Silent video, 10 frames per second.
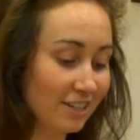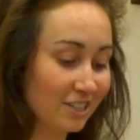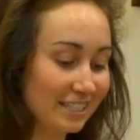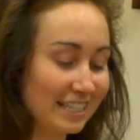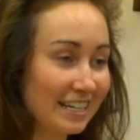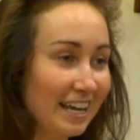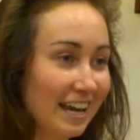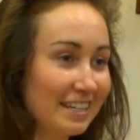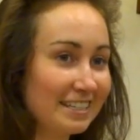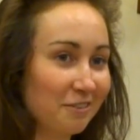just in
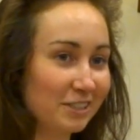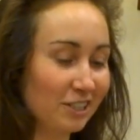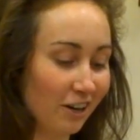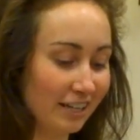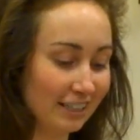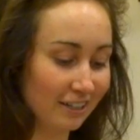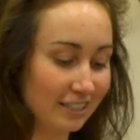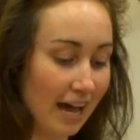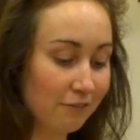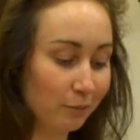case it wasn't already clear
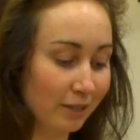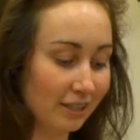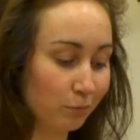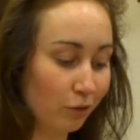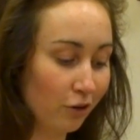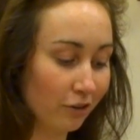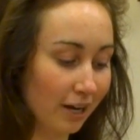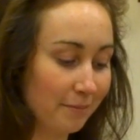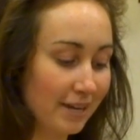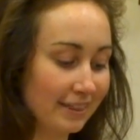to everyone in the
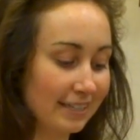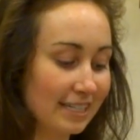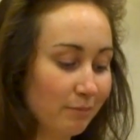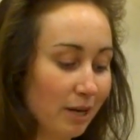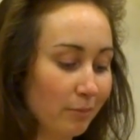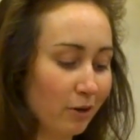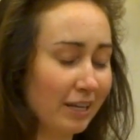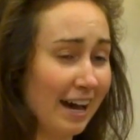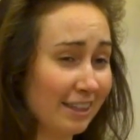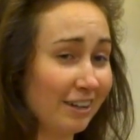program that Team
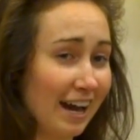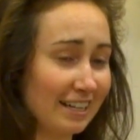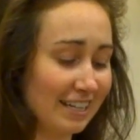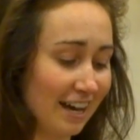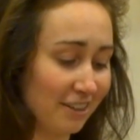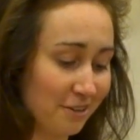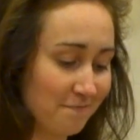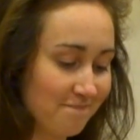Cambodia had their act together.